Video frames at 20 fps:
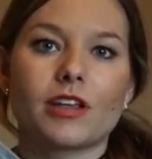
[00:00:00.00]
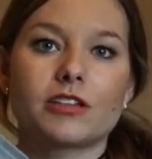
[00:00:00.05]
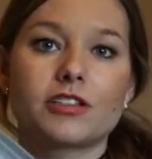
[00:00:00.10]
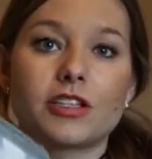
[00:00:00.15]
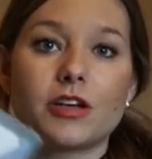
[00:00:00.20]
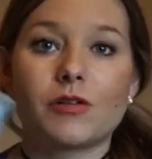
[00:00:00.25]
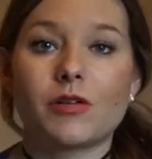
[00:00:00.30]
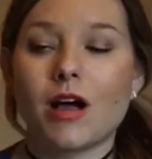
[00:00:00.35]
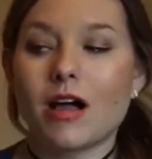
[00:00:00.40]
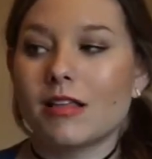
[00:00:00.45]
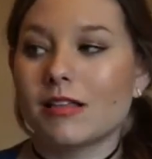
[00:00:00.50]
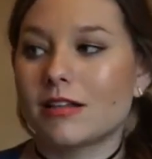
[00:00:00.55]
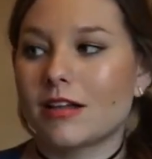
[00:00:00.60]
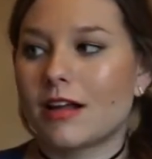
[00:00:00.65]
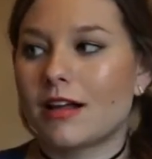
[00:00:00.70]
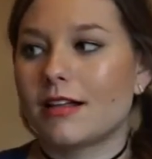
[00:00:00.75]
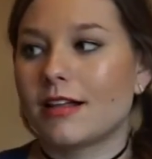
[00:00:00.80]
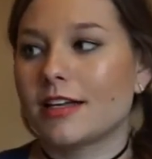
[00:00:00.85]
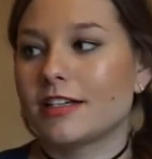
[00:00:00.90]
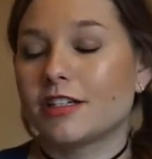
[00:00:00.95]
So all in
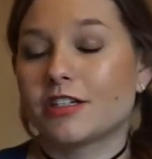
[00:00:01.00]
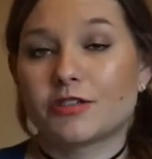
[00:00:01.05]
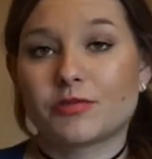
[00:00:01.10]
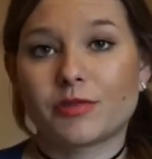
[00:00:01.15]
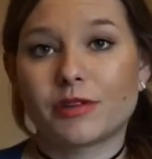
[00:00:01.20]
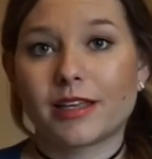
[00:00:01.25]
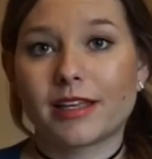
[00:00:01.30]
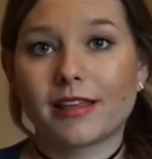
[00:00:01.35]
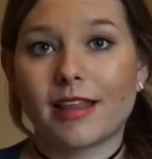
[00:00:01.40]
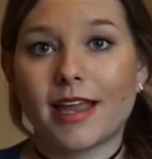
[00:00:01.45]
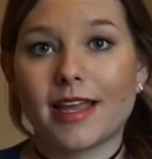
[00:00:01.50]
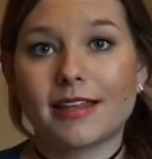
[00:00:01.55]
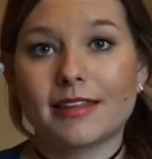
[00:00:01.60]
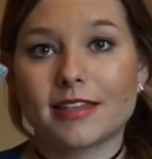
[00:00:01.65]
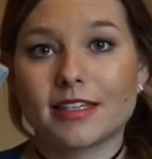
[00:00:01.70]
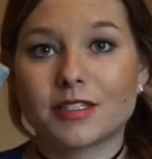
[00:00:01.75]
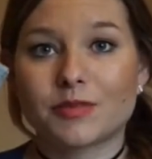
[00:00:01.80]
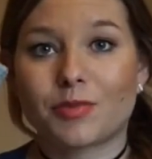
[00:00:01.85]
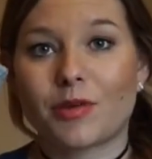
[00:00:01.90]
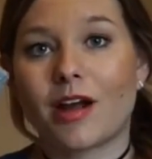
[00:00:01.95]
all, I just really like
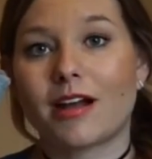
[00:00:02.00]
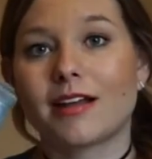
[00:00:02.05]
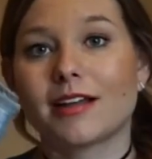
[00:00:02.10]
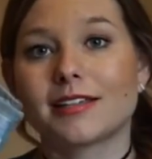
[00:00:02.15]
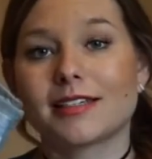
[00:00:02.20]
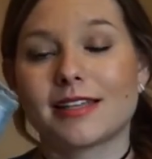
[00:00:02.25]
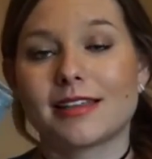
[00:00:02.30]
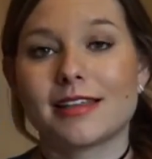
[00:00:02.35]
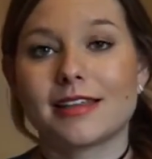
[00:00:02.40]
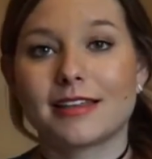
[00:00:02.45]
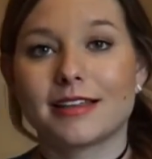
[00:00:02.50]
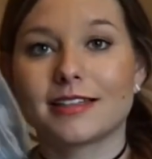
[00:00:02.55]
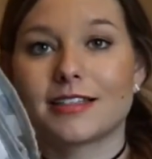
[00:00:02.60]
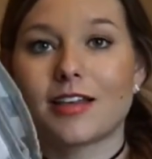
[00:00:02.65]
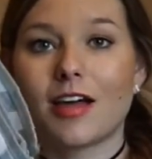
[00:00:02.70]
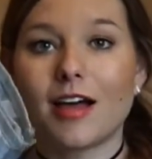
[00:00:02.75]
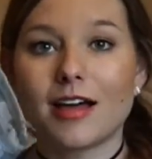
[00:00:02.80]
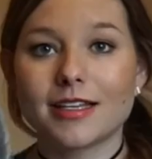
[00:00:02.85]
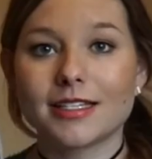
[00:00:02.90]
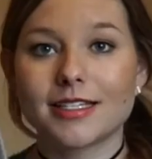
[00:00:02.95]
this product. I think it's
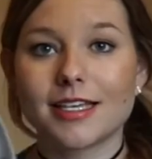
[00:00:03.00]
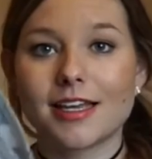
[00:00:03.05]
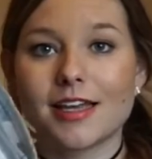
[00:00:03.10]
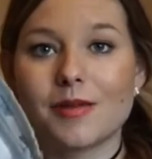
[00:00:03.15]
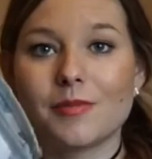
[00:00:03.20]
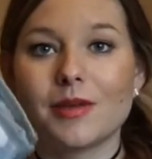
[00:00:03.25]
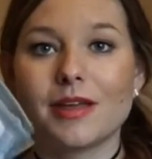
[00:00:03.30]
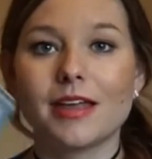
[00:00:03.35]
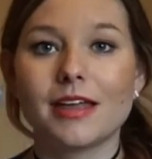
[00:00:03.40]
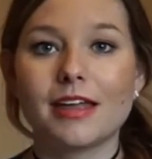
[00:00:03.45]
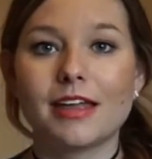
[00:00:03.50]
awesome.